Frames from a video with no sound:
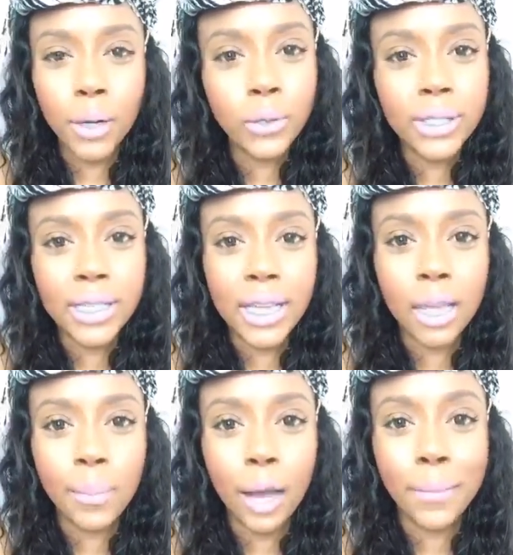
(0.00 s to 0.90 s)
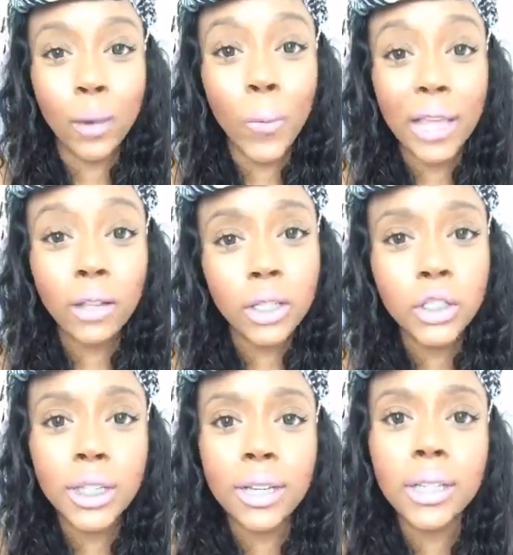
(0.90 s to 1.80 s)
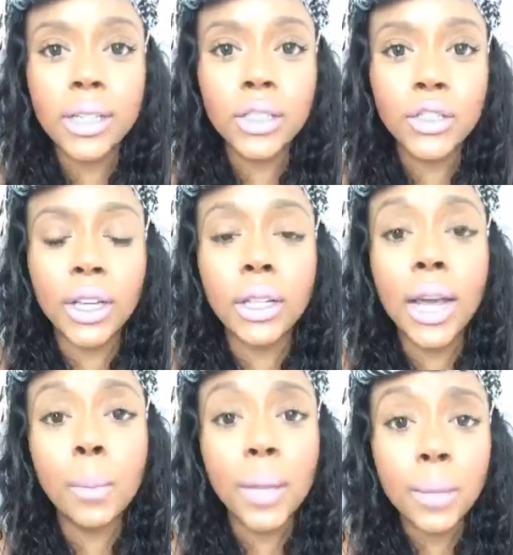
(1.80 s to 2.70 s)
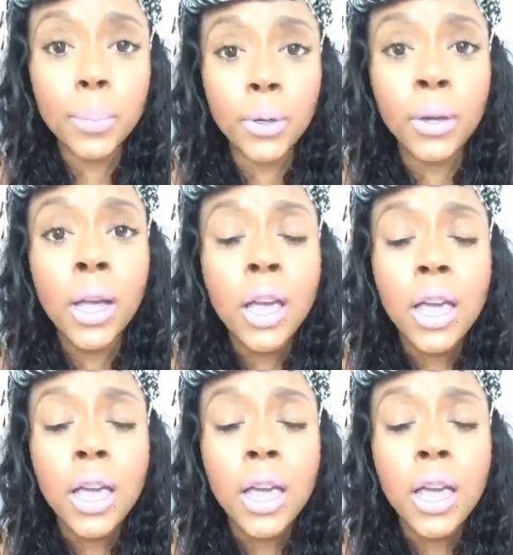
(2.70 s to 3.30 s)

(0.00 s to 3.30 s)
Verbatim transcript: posting about my weight loss challenge and a lot of people,